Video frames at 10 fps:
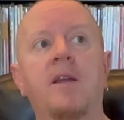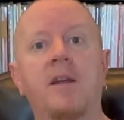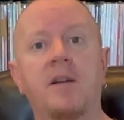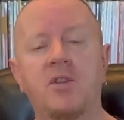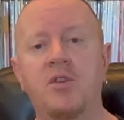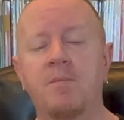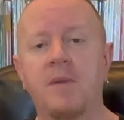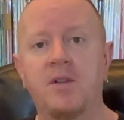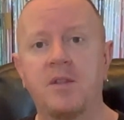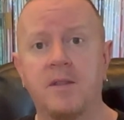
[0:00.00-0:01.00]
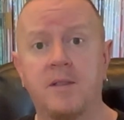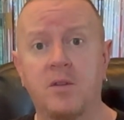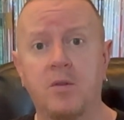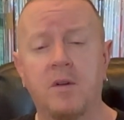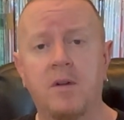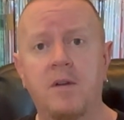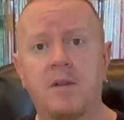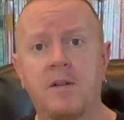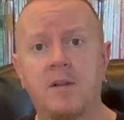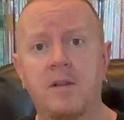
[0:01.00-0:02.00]
And I should mention the store.
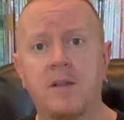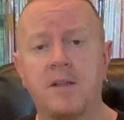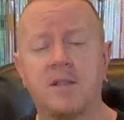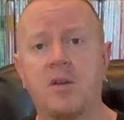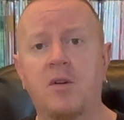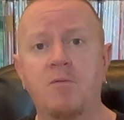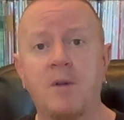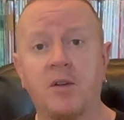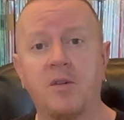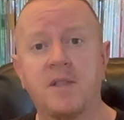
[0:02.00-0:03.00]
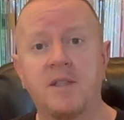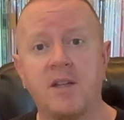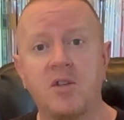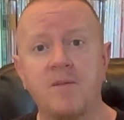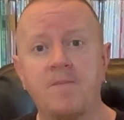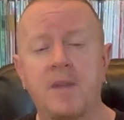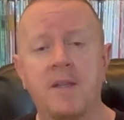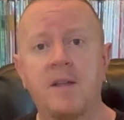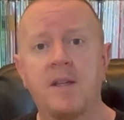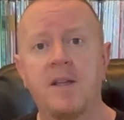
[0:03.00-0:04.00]
It's called Record Station,
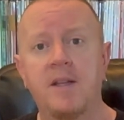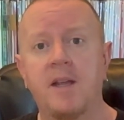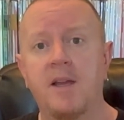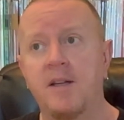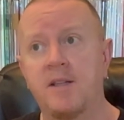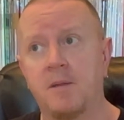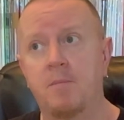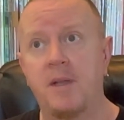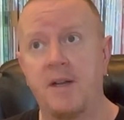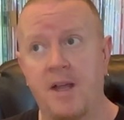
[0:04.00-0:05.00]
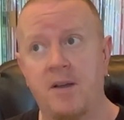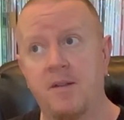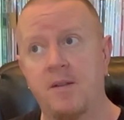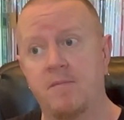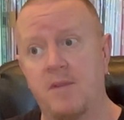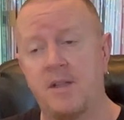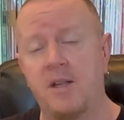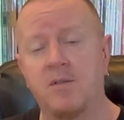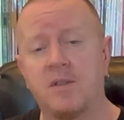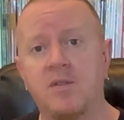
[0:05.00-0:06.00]
and it's a bit out of on the
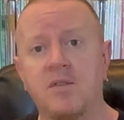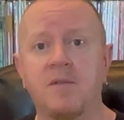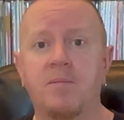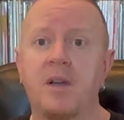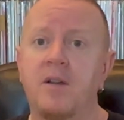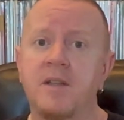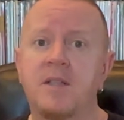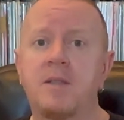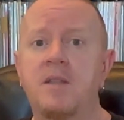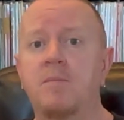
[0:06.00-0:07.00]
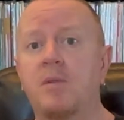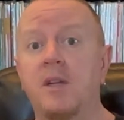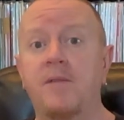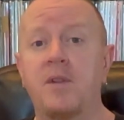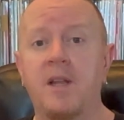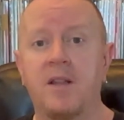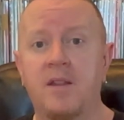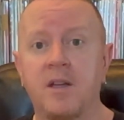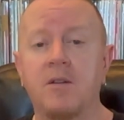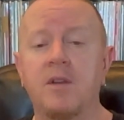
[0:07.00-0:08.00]
outskirts of Paris. But if you get
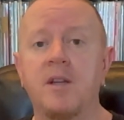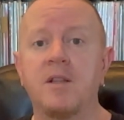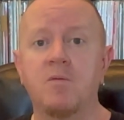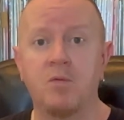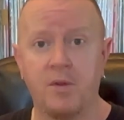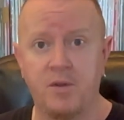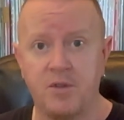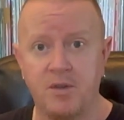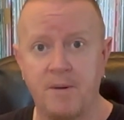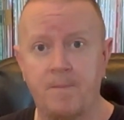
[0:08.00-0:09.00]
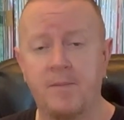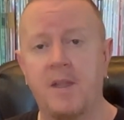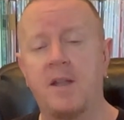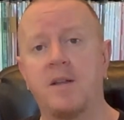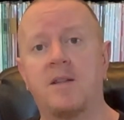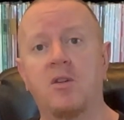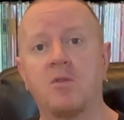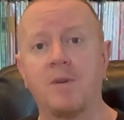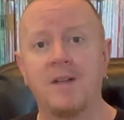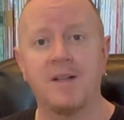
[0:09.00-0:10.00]
there, it is worth your trip. And tell
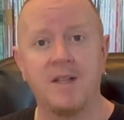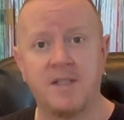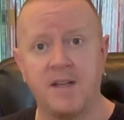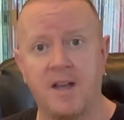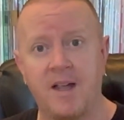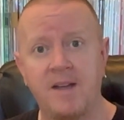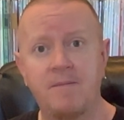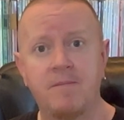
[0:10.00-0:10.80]
Quentin I said hi.